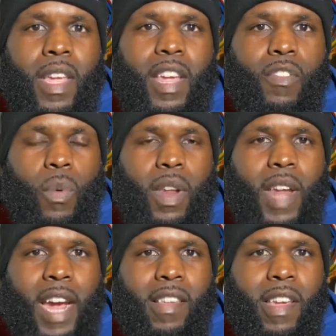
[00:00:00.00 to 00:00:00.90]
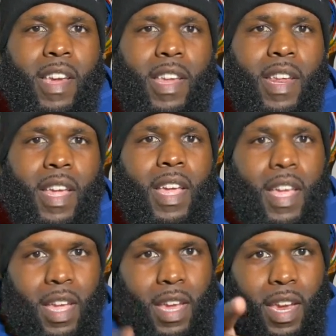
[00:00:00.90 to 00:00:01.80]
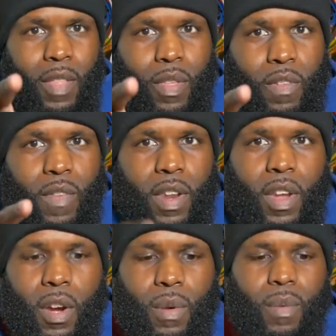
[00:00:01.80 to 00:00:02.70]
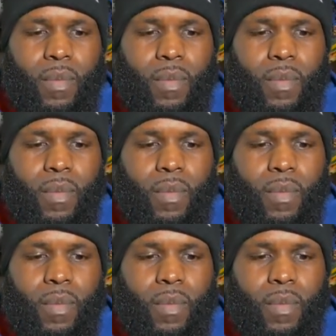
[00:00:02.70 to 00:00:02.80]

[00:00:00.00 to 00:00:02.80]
in 2019 in this video.